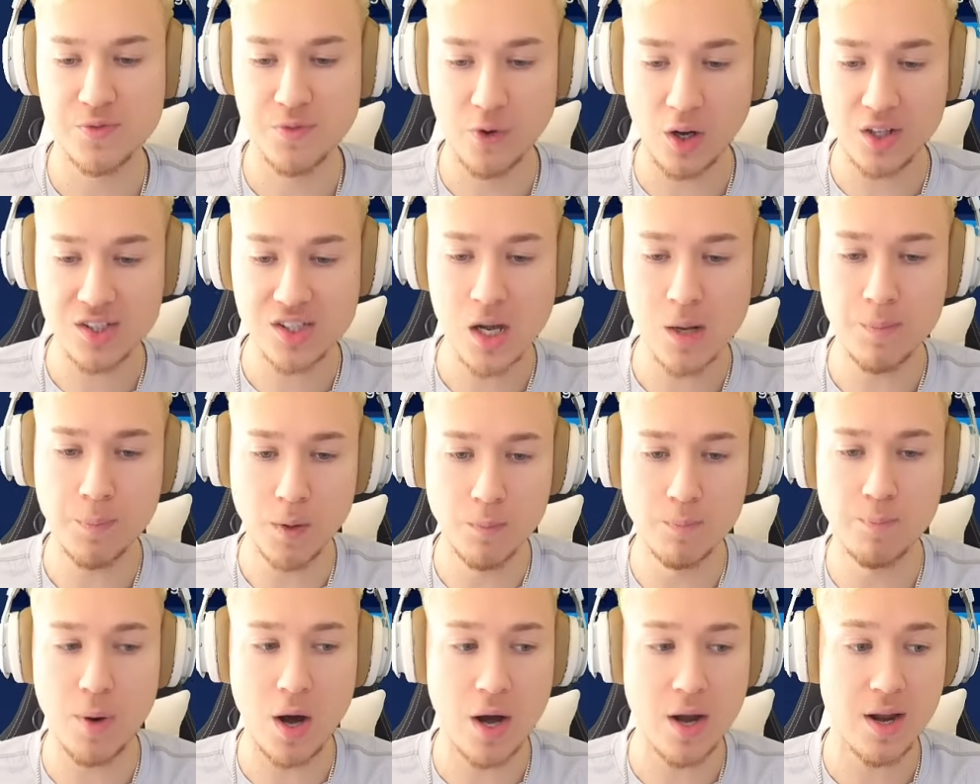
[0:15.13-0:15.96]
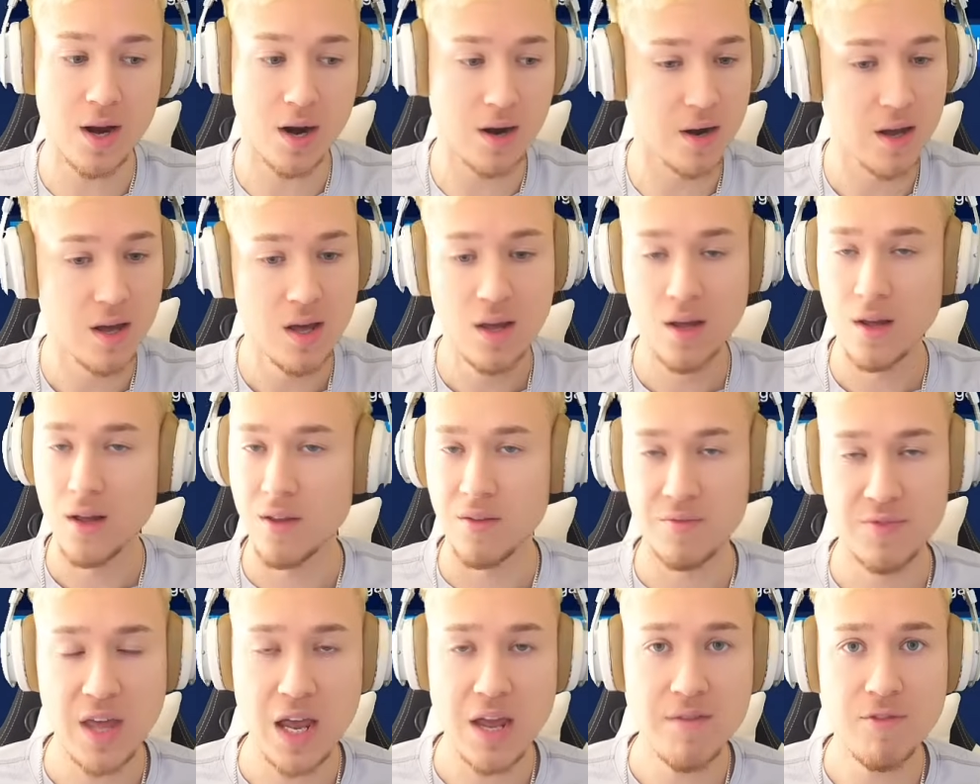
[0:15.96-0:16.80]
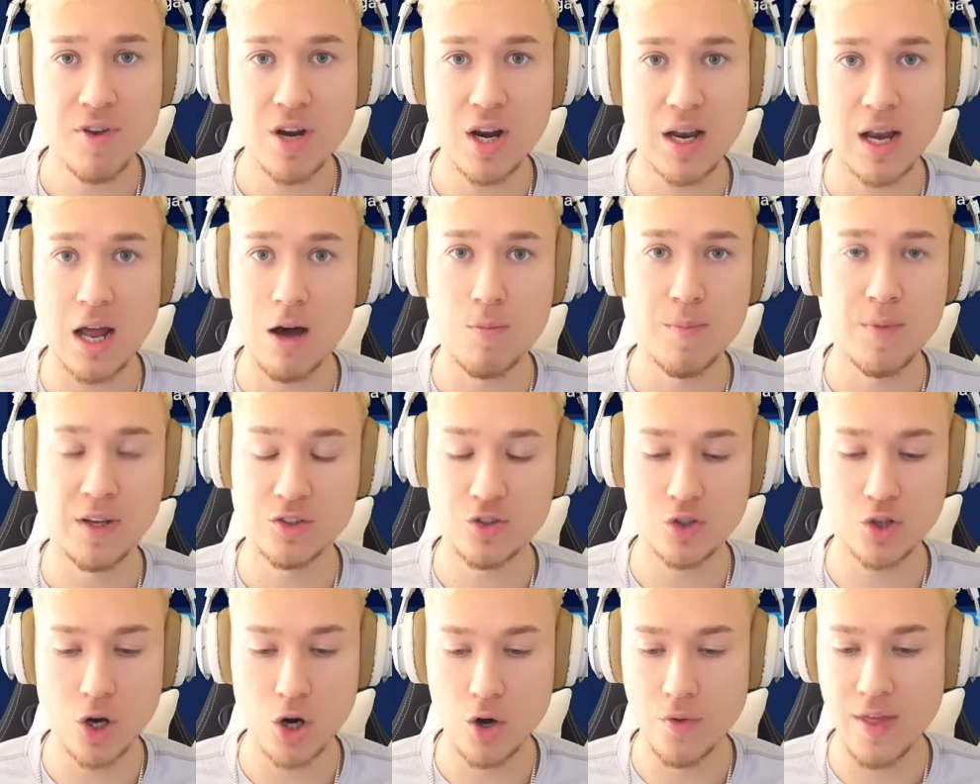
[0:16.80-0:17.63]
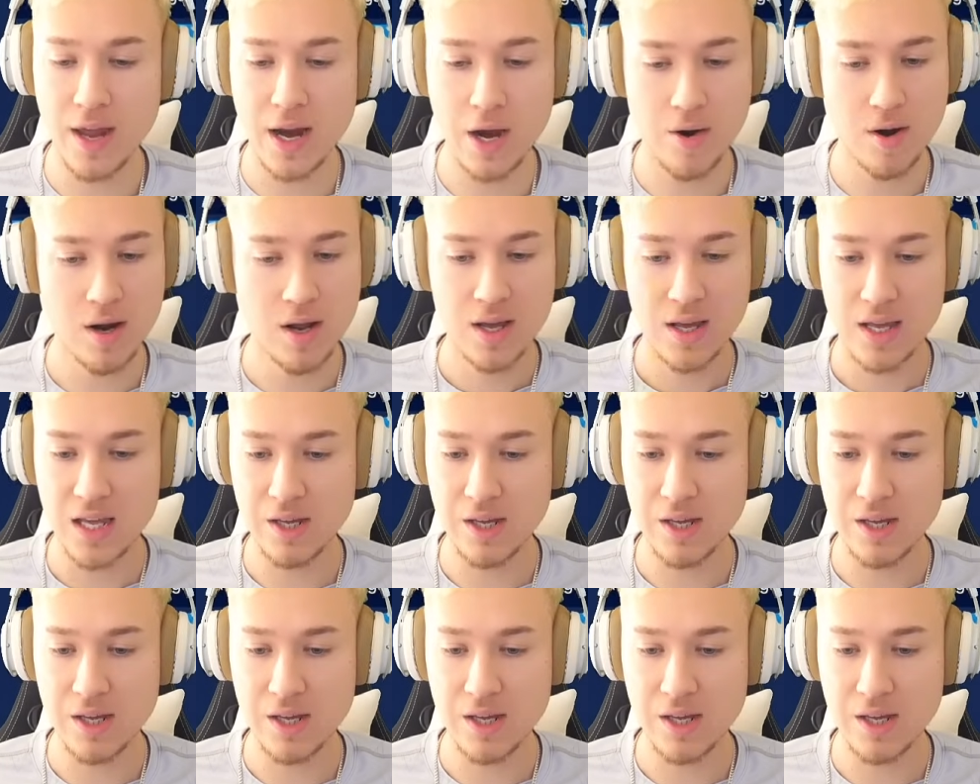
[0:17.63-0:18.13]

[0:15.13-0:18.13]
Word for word: For example, Bayern, they would allow me to go there.